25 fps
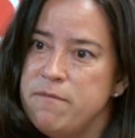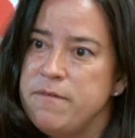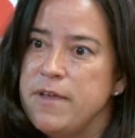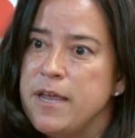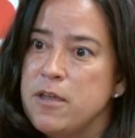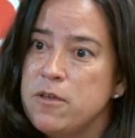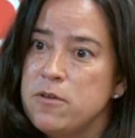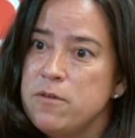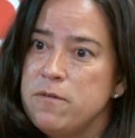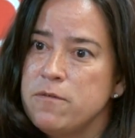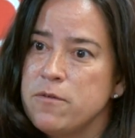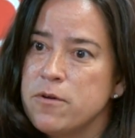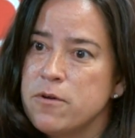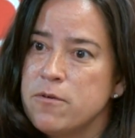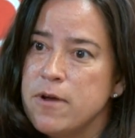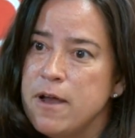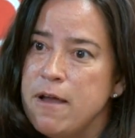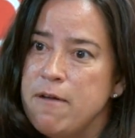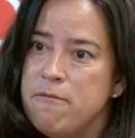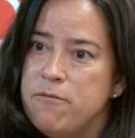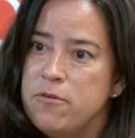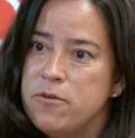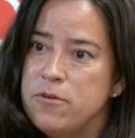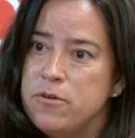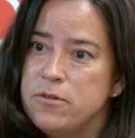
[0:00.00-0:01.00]
Vancouver
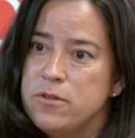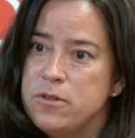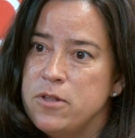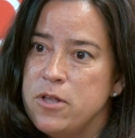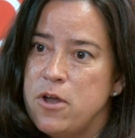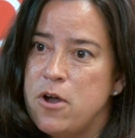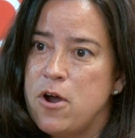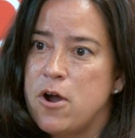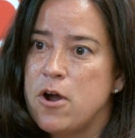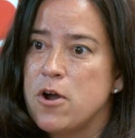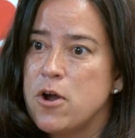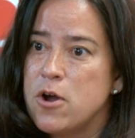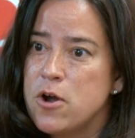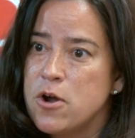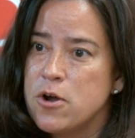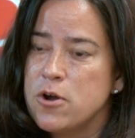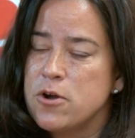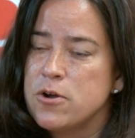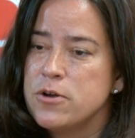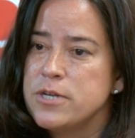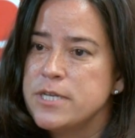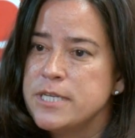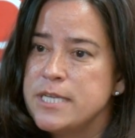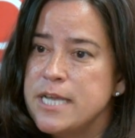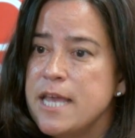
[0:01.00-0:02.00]
Granville are
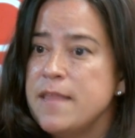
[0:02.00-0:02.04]
heard,